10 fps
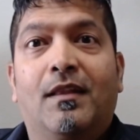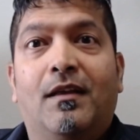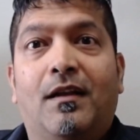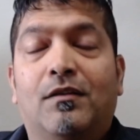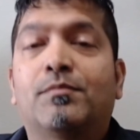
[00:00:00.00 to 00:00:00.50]

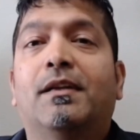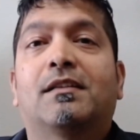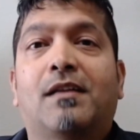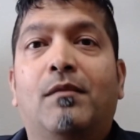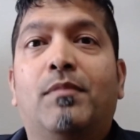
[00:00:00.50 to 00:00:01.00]
And I was pretty
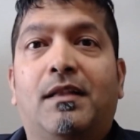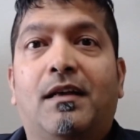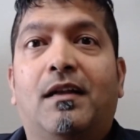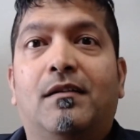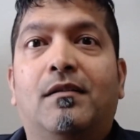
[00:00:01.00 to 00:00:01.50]
excited by
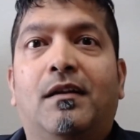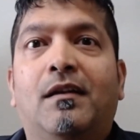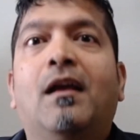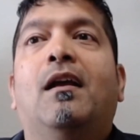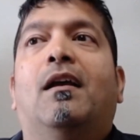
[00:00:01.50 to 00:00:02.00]
that.
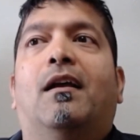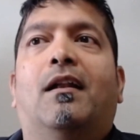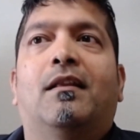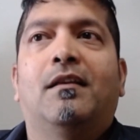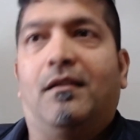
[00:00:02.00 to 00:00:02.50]
And
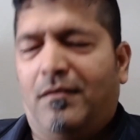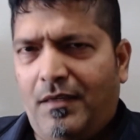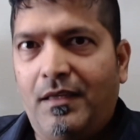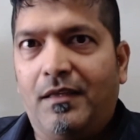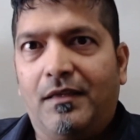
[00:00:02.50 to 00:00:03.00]
I think,
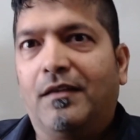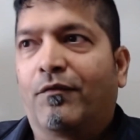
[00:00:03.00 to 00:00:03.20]
of